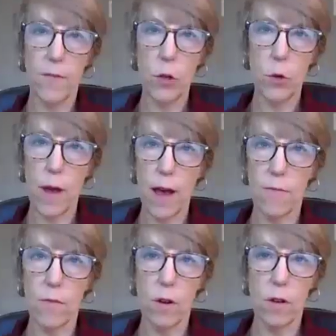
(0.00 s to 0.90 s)
If you
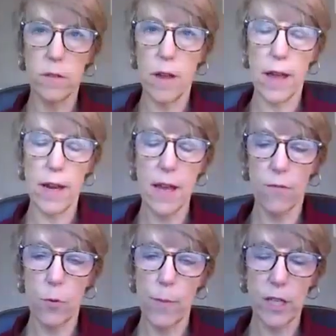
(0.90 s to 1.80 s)
have any
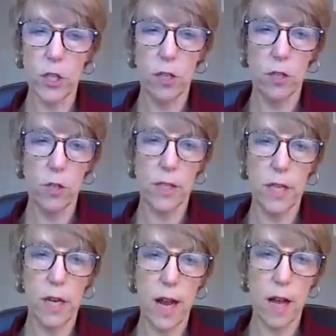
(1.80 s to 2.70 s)
information, you can
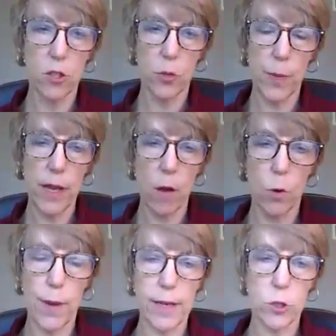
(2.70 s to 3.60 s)
send it out to me. I will
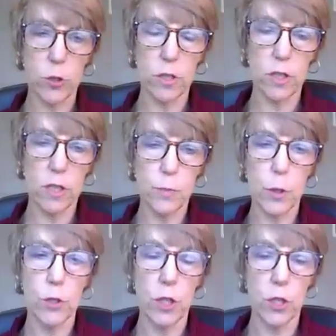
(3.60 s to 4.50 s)
make sure to
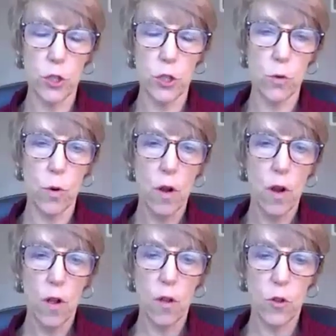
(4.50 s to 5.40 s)
disperse it to
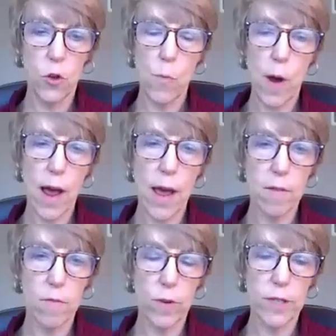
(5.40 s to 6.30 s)

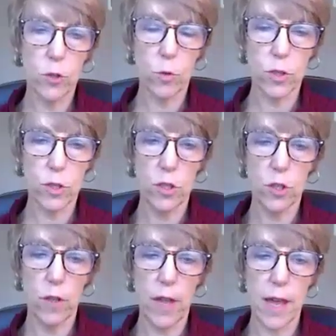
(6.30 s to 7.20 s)
my resources
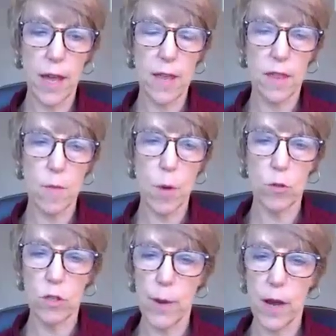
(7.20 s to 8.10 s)
so they hit the
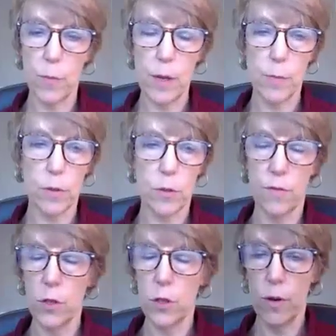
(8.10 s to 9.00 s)
most amount of people. So
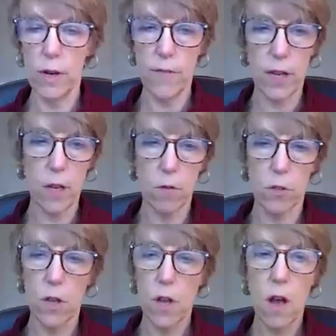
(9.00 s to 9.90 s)
if you do any videos
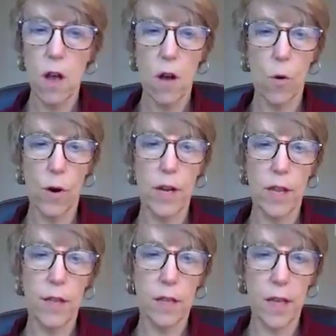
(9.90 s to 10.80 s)
or
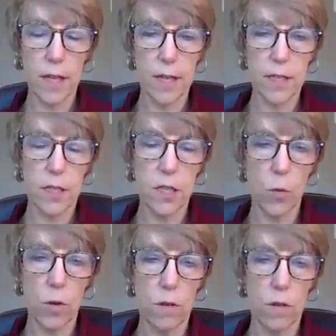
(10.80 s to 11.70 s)
anything like this
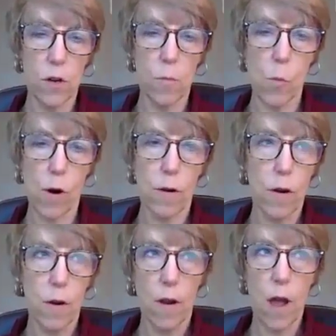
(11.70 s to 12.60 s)
that are more
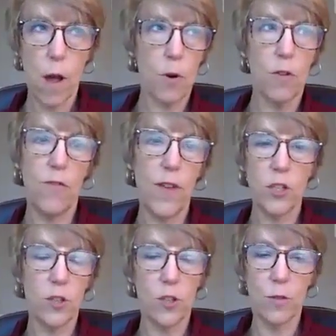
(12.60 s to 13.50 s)
a
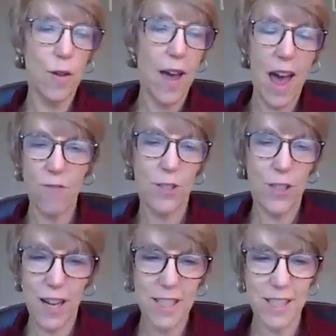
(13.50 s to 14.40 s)
professional
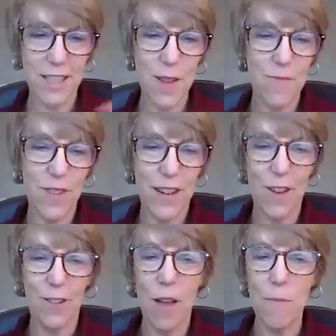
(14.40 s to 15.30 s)
advertising type
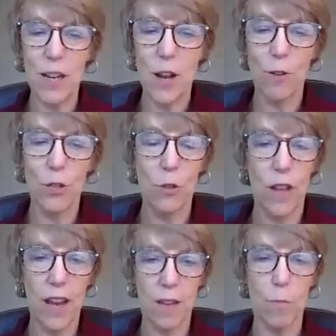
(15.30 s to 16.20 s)
video, let me know so
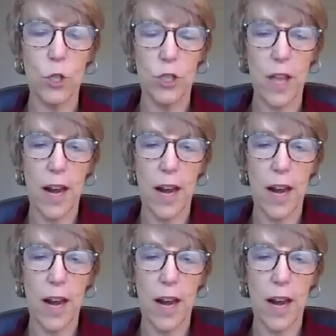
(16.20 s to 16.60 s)
that I can put